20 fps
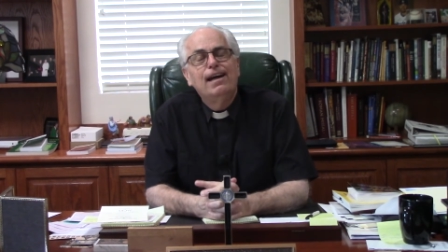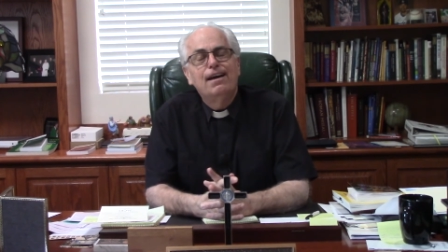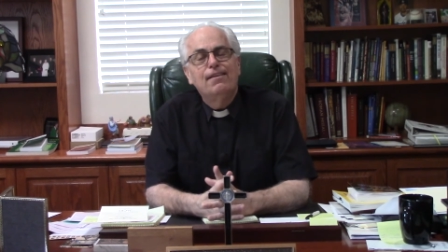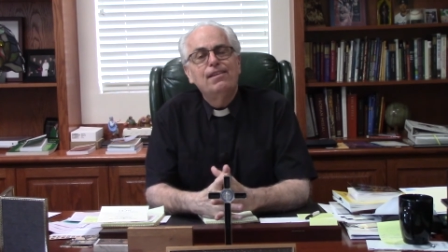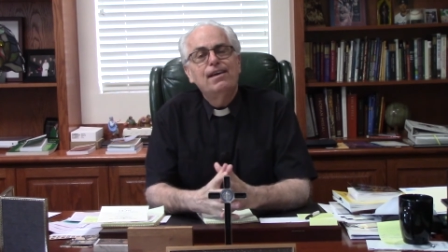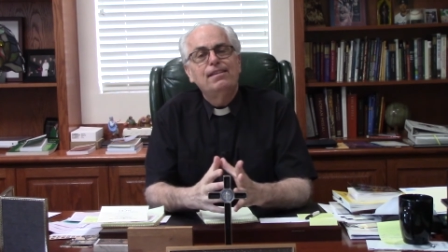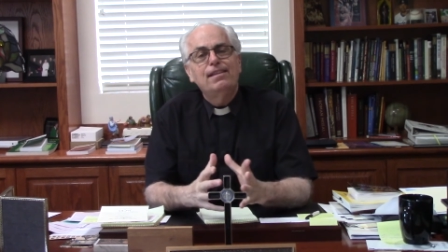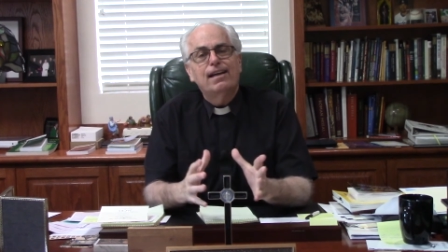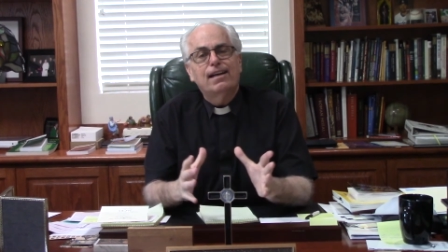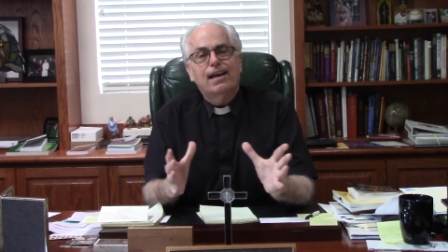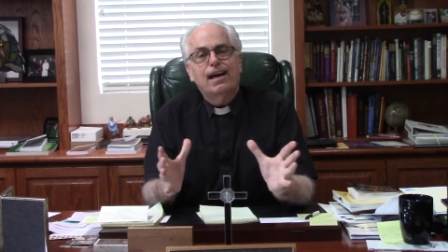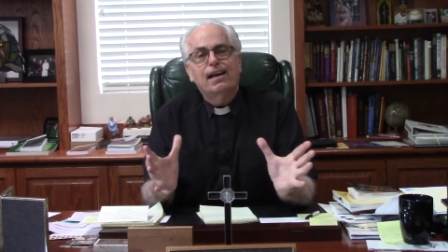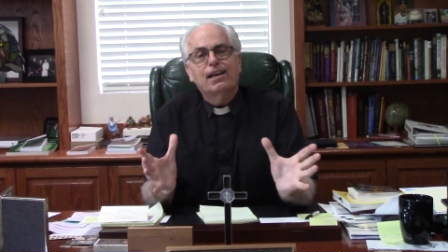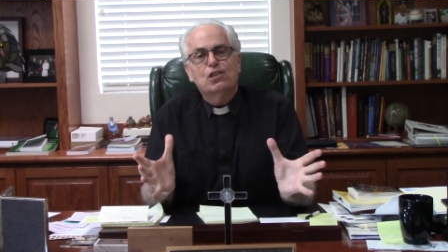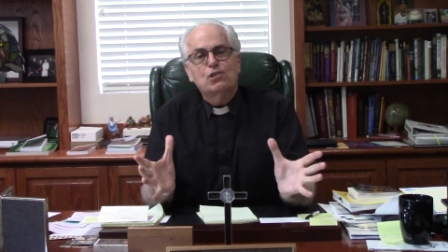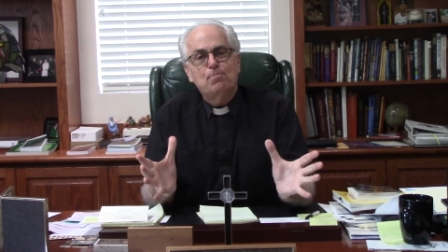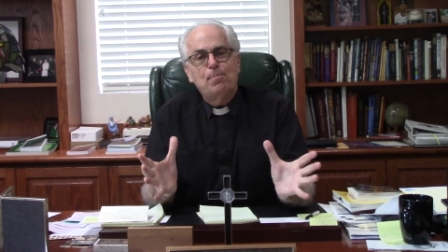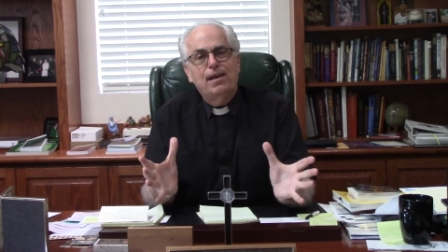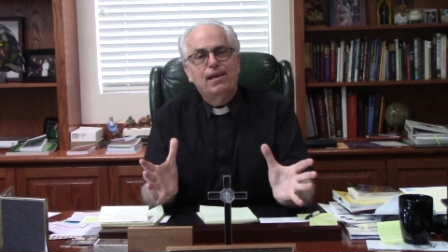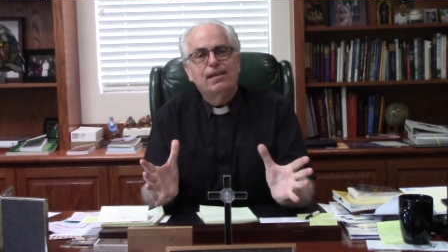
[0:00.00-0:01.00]
And then that got
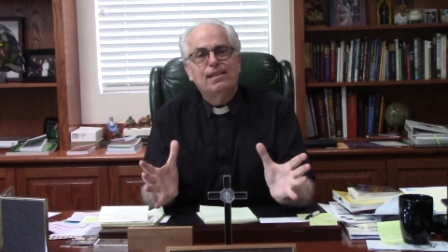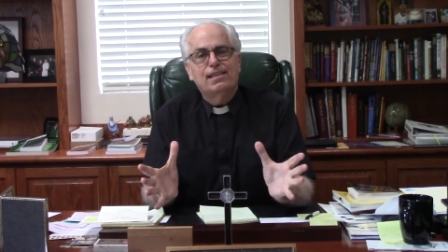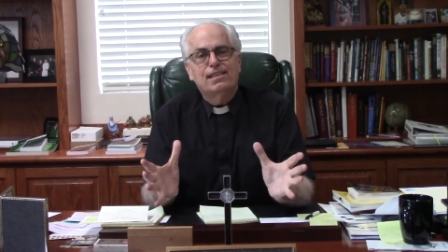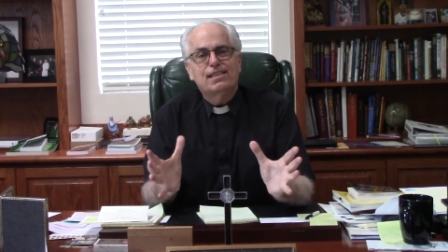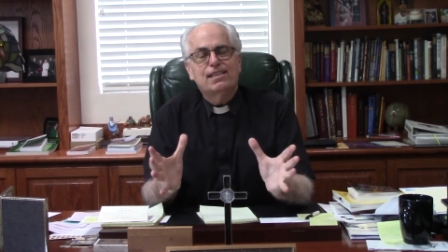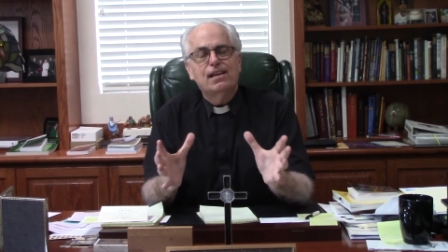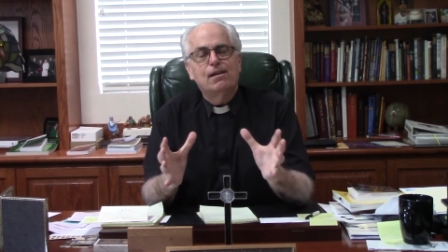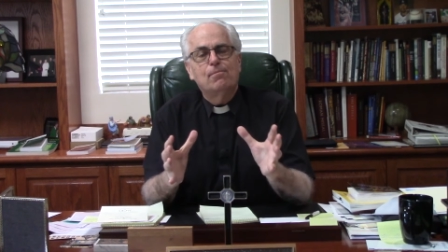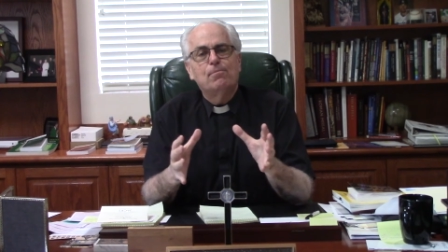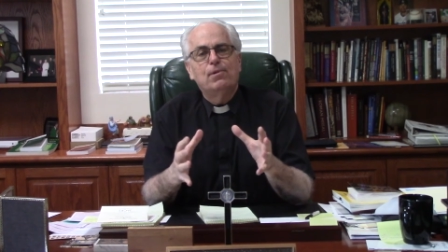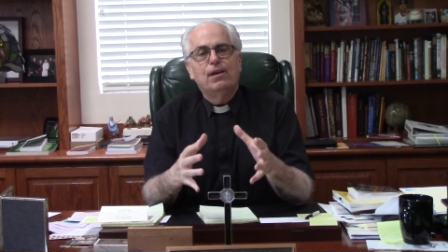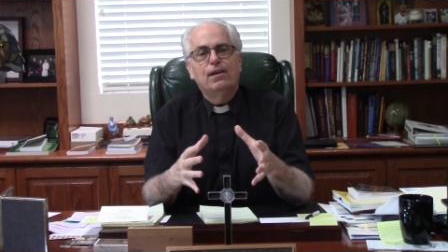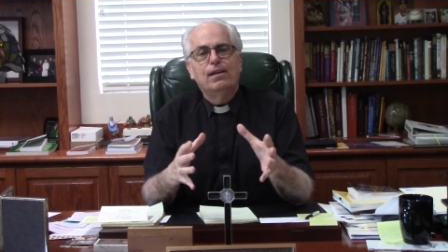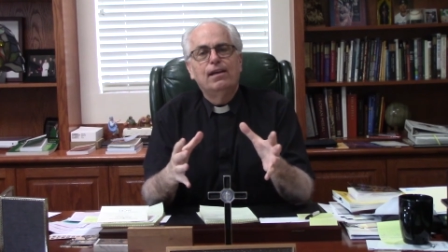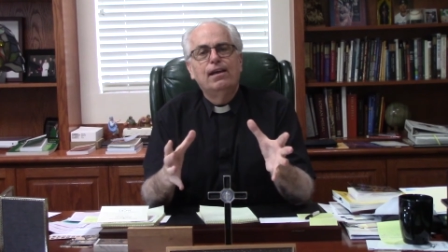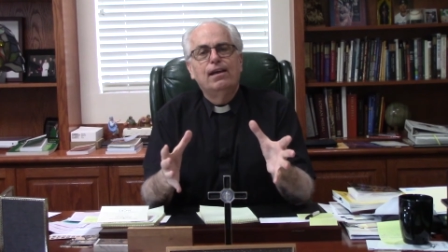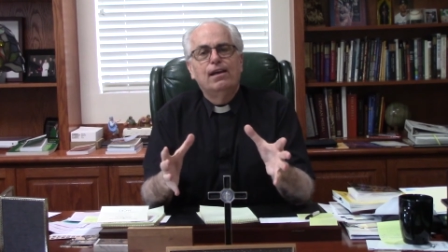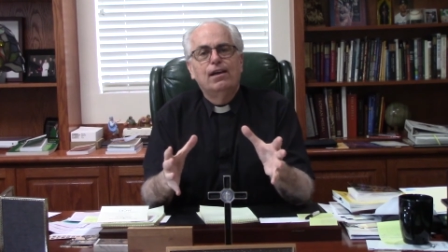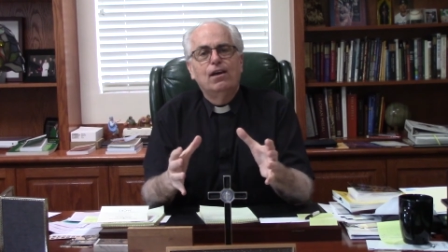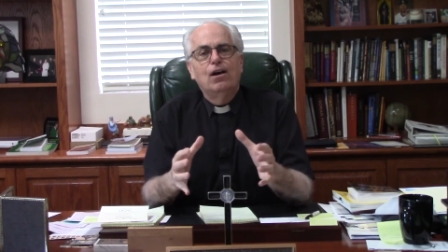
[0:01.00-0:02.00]
expanded some, but
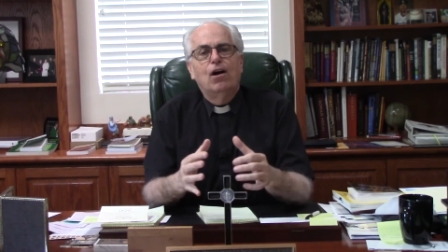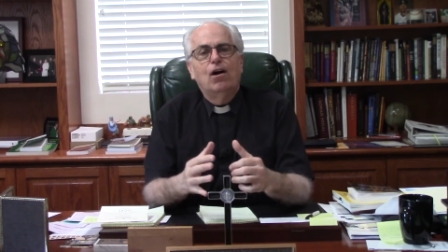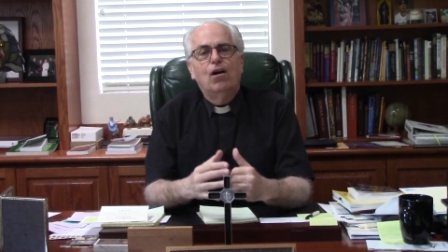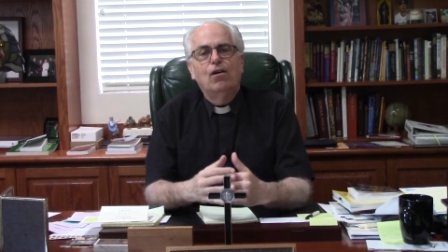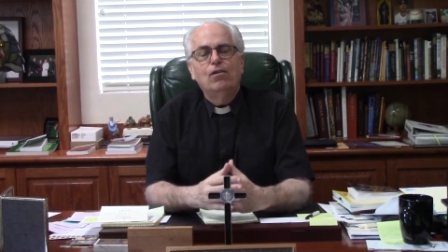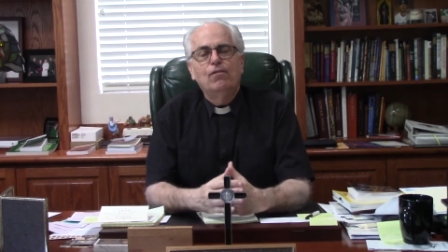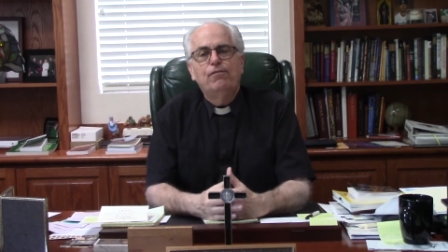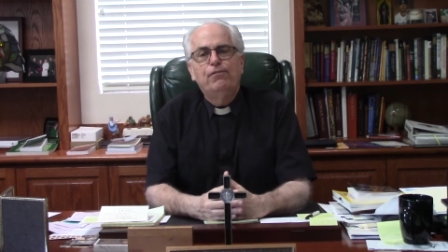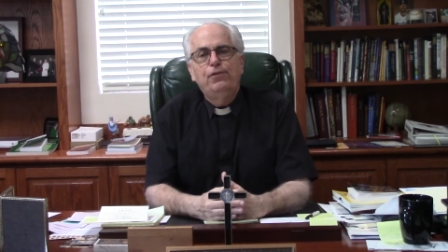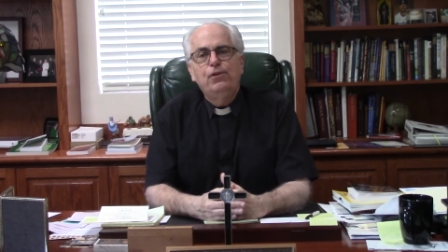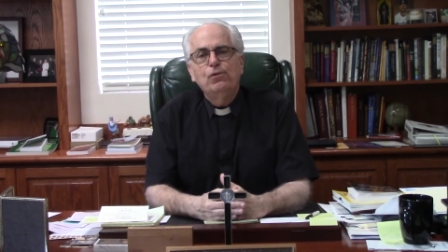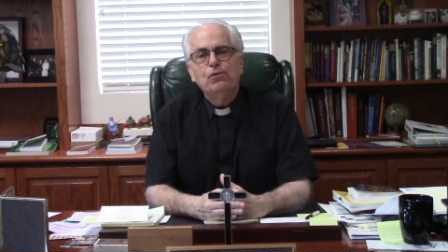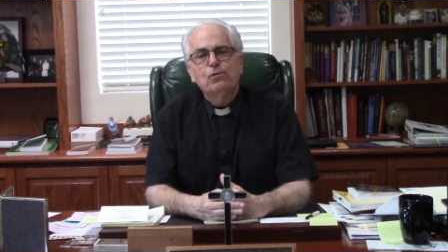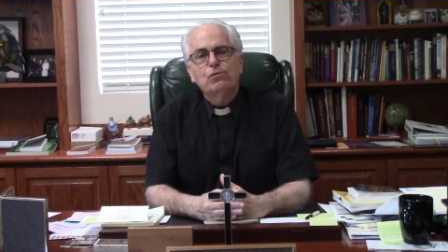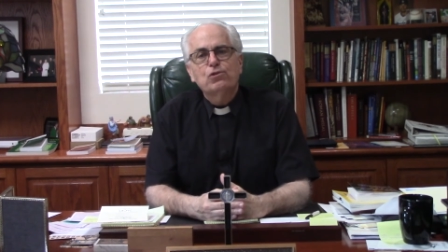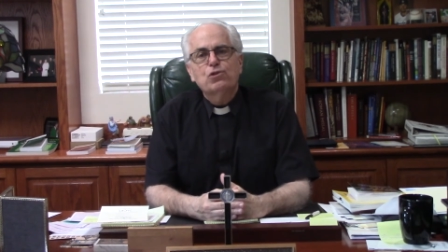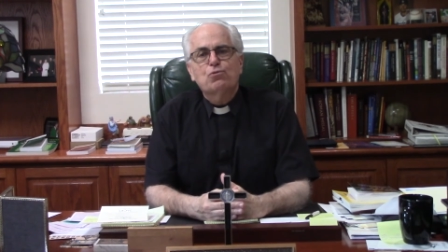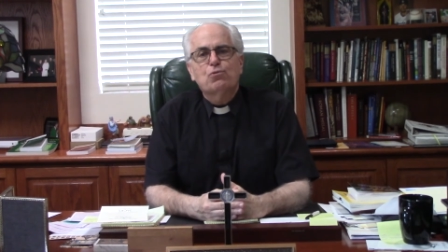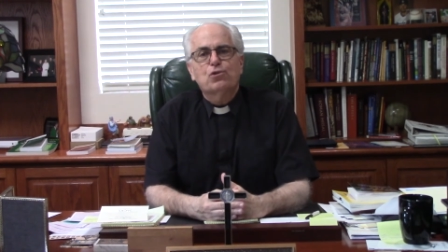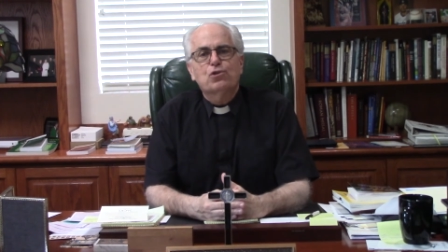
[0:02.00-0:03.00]

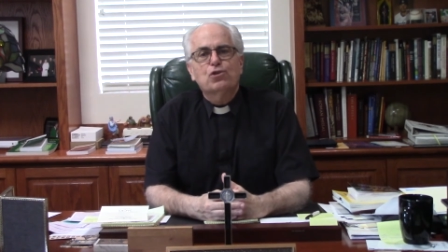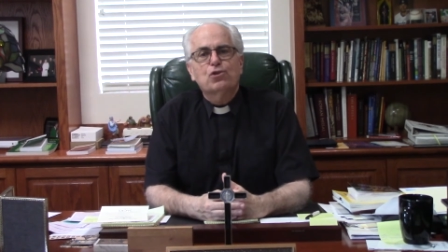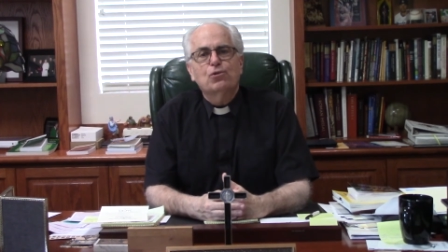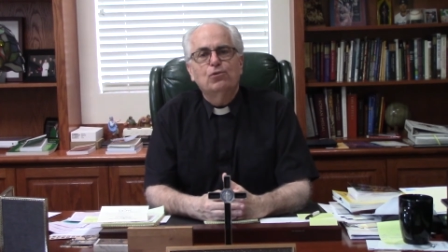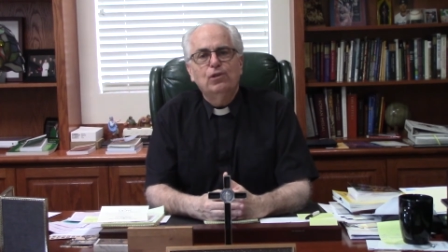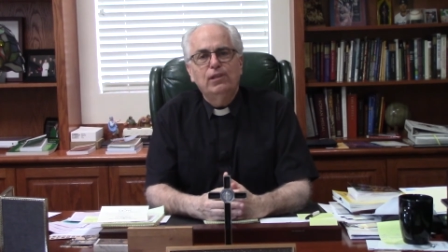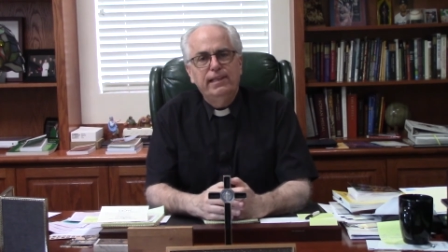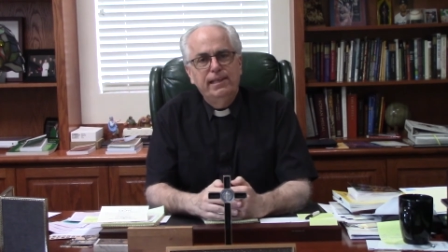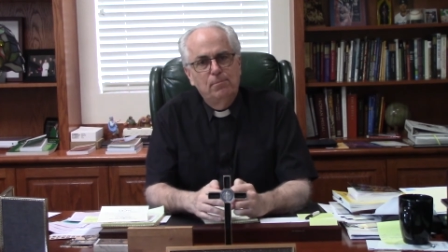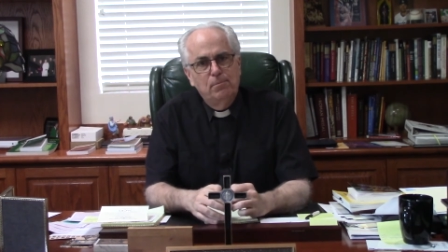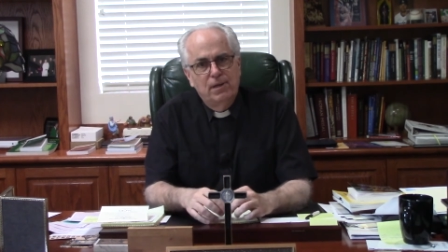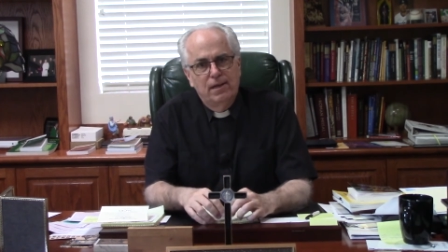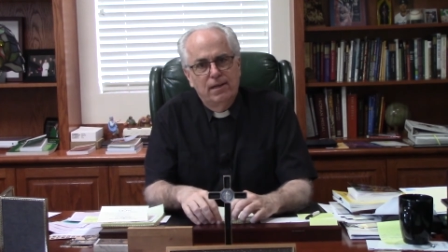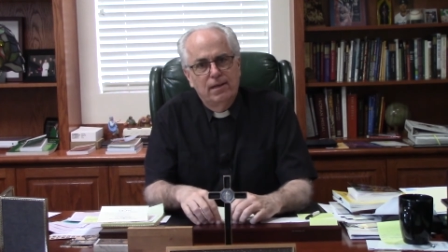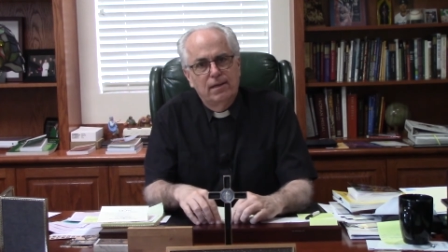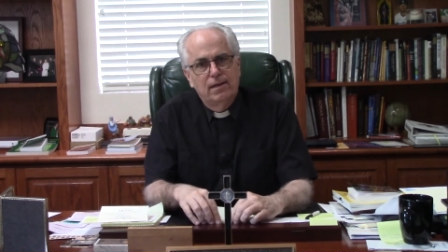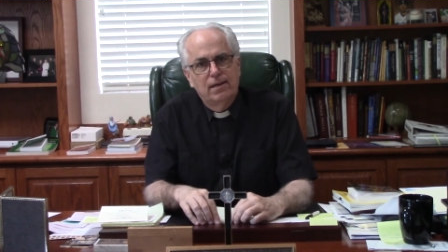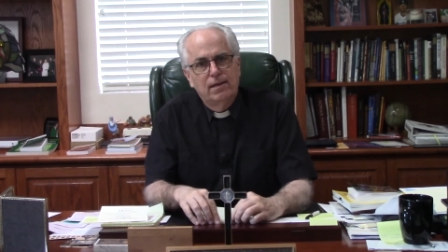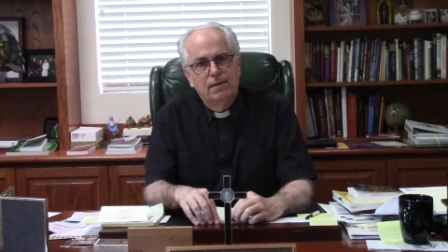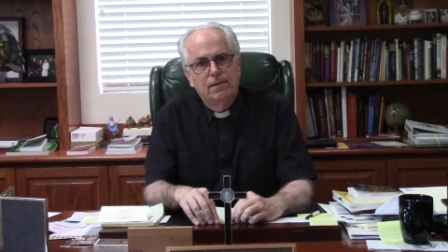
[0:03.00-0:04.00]
funerals were so
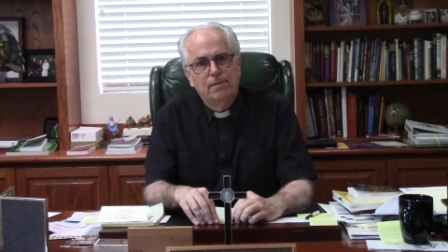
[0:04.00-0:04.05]
limited.